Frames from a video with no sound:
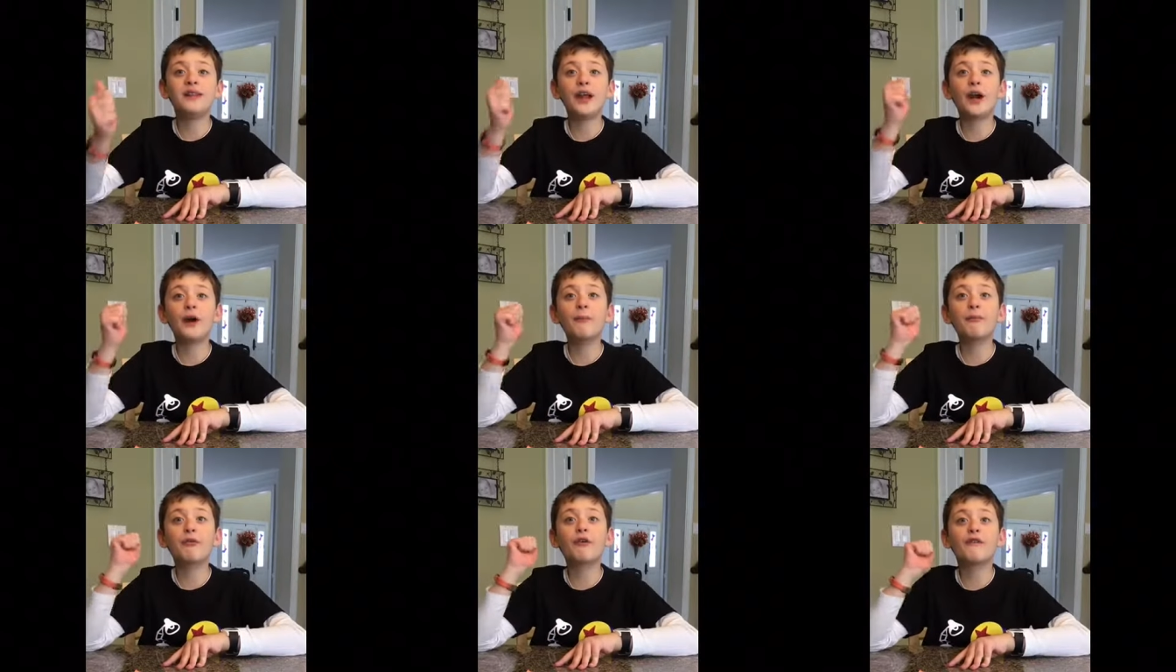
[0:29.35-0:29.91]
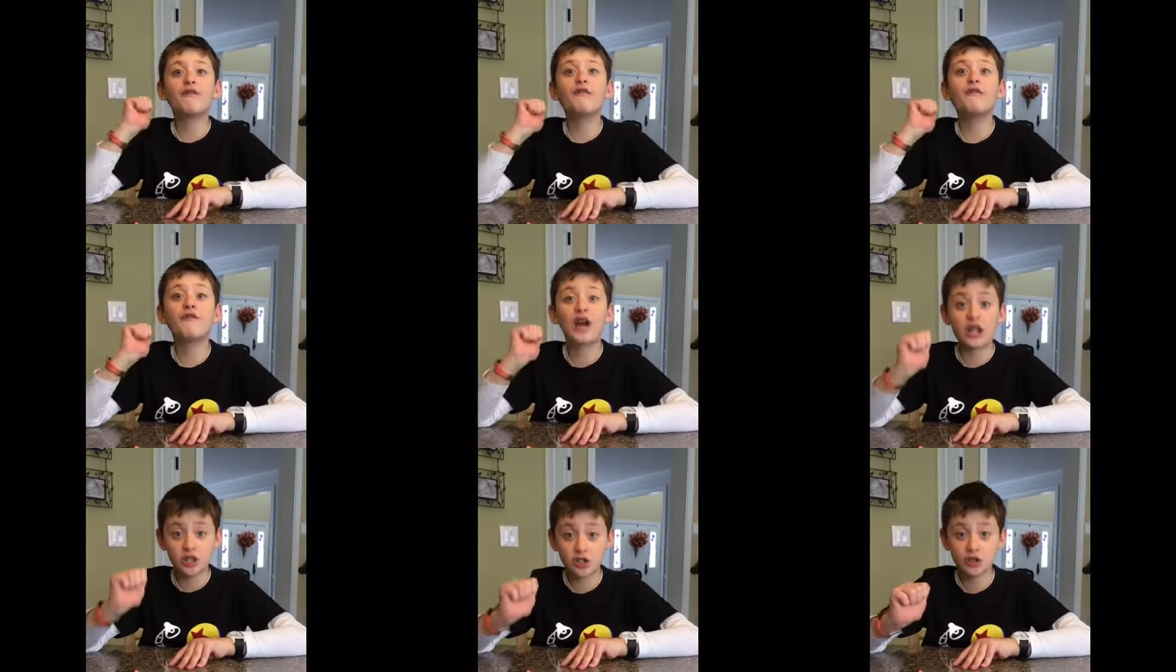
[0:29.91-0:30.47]
they're
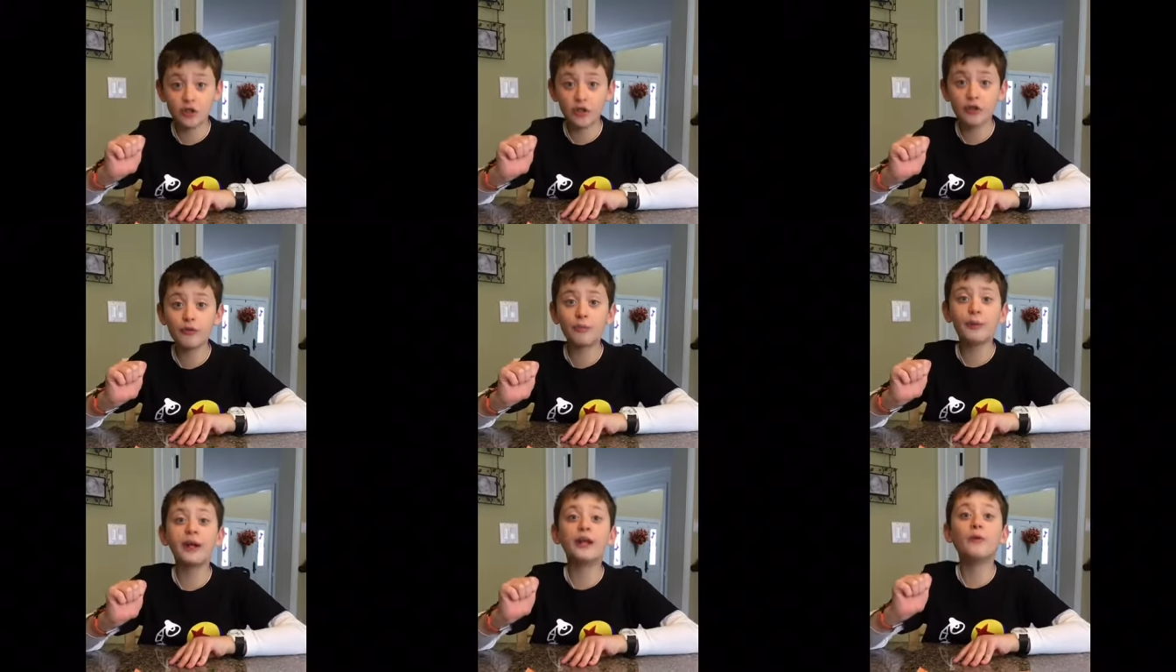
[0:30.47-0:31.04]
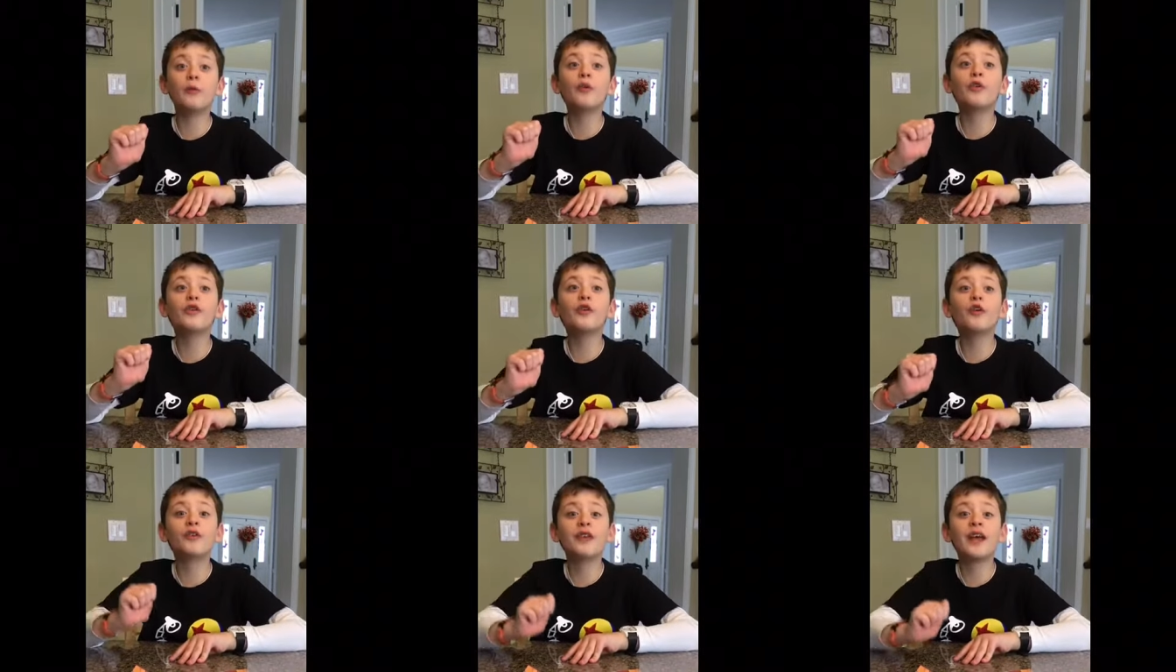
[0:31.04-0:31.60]
professionals, but it will
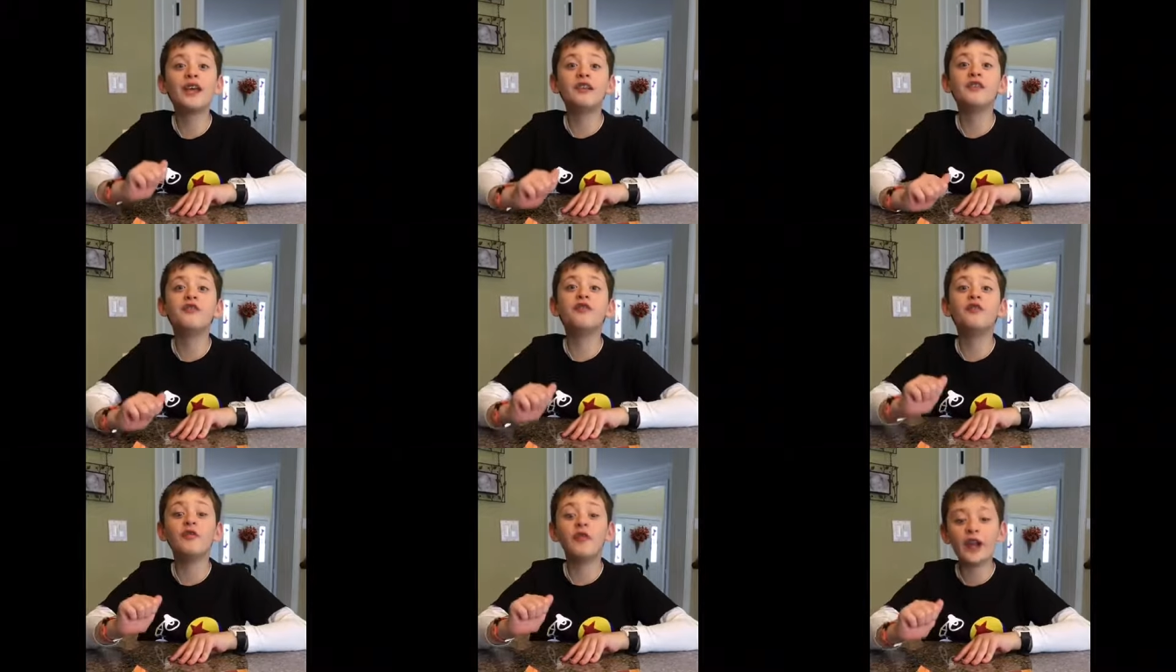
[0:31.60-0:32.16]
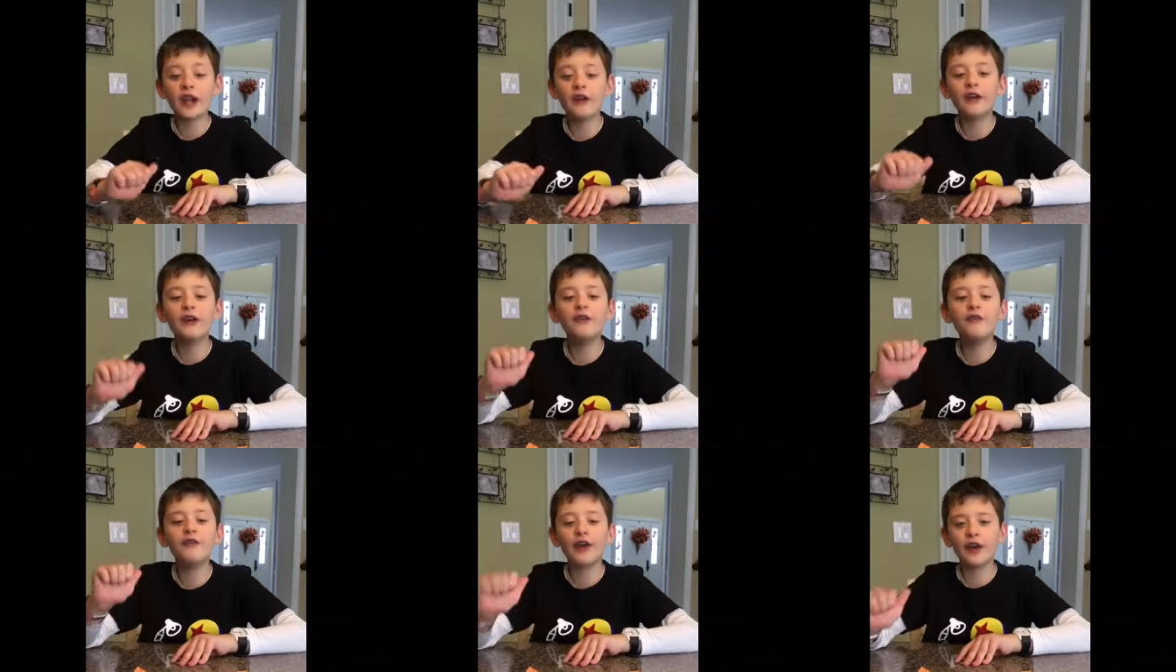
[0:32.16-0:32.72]
still taste
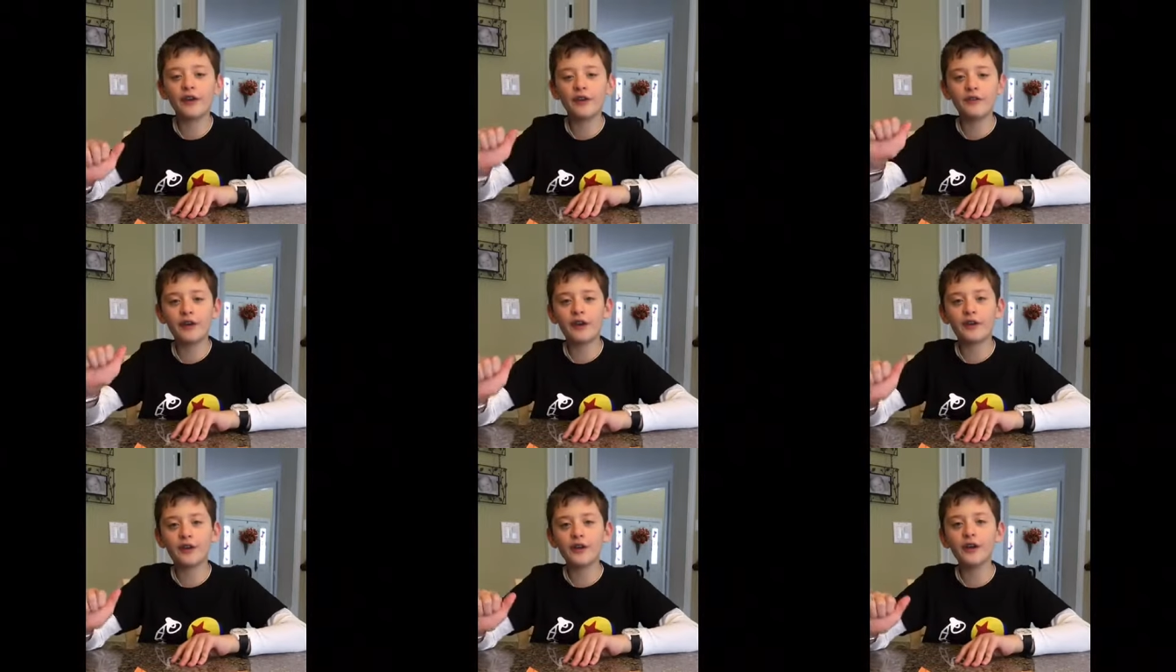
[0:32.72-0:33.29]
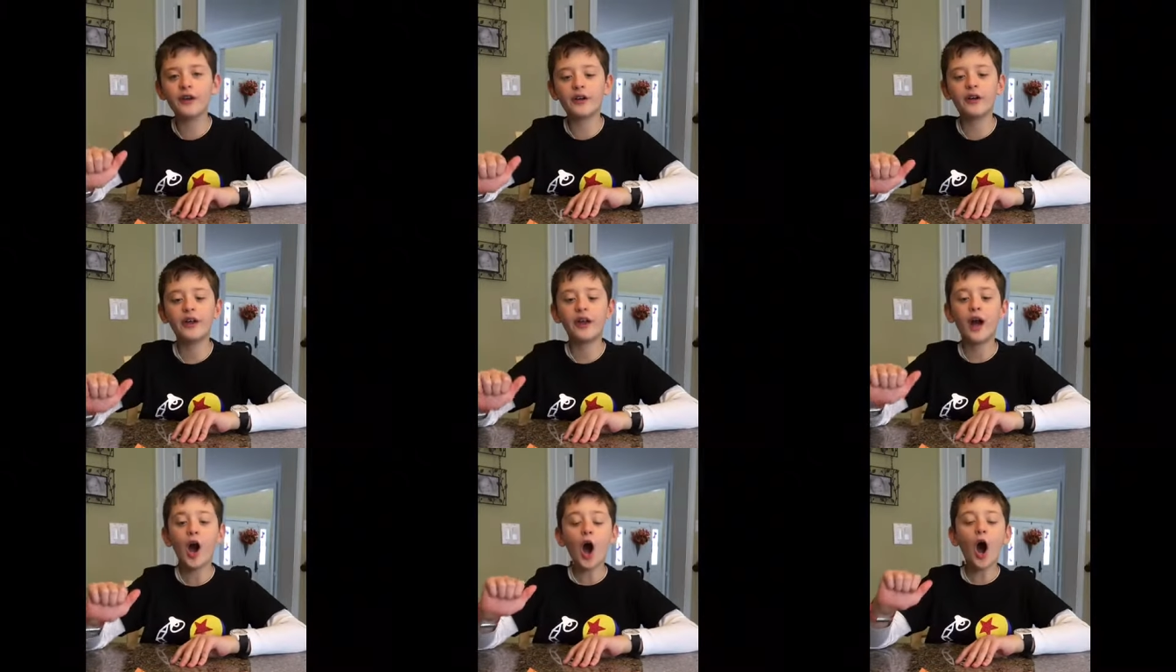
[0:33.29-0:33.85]
very, very, very good.
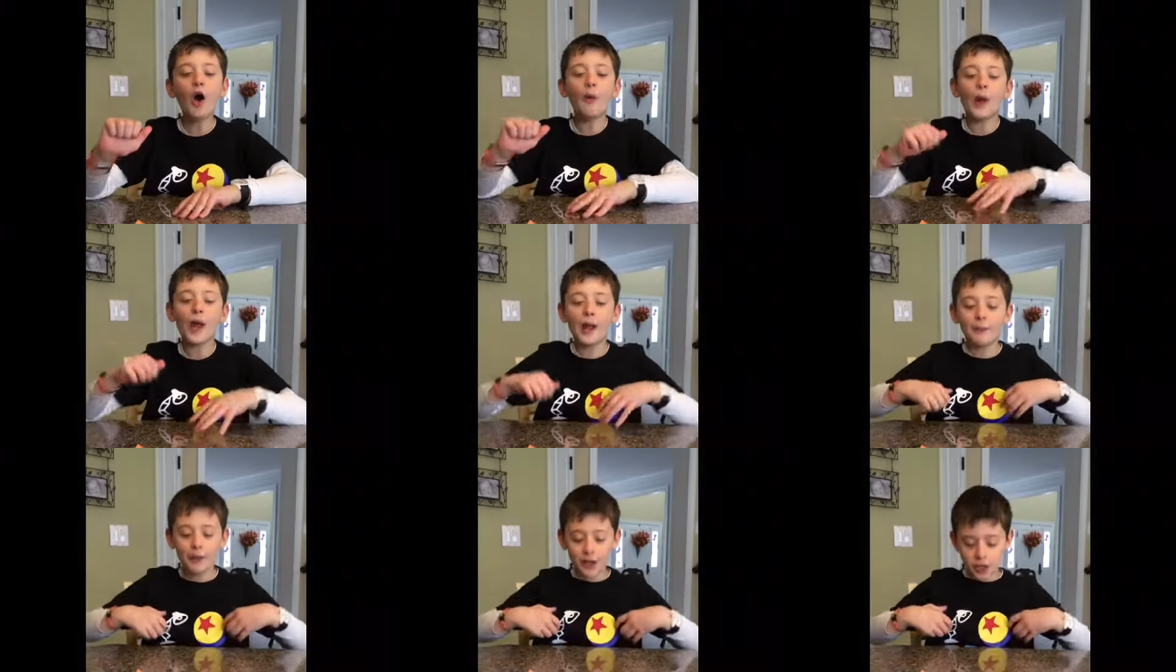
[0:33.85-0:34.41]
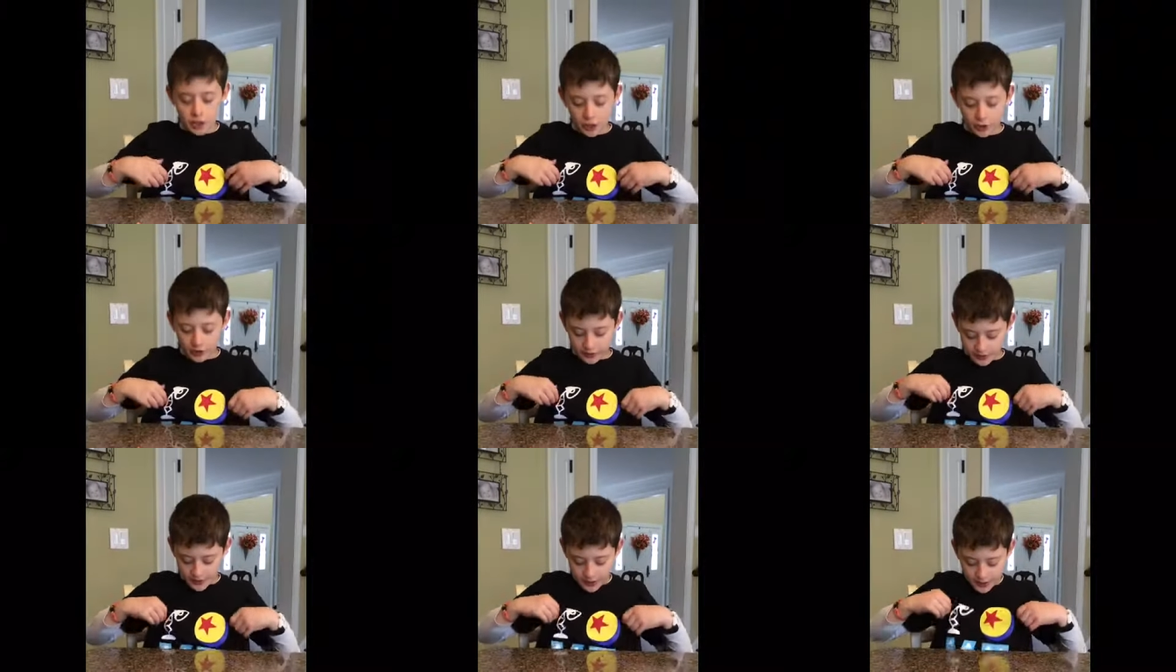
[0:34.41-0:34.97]
Oh, and my
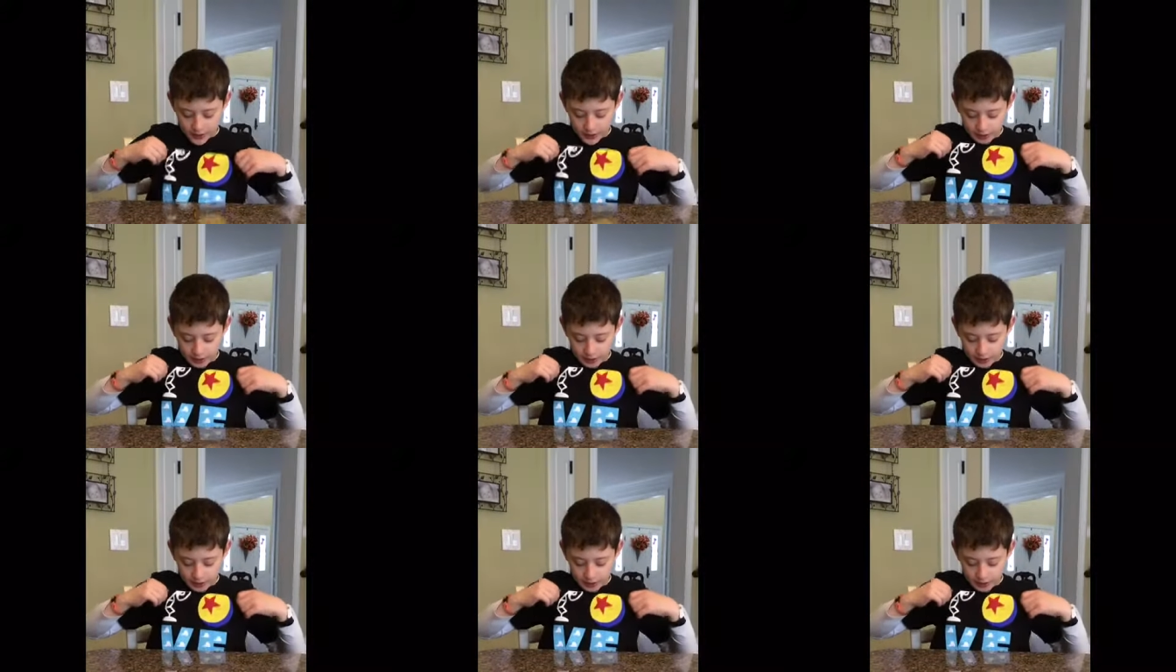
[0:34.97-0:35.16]
shirt.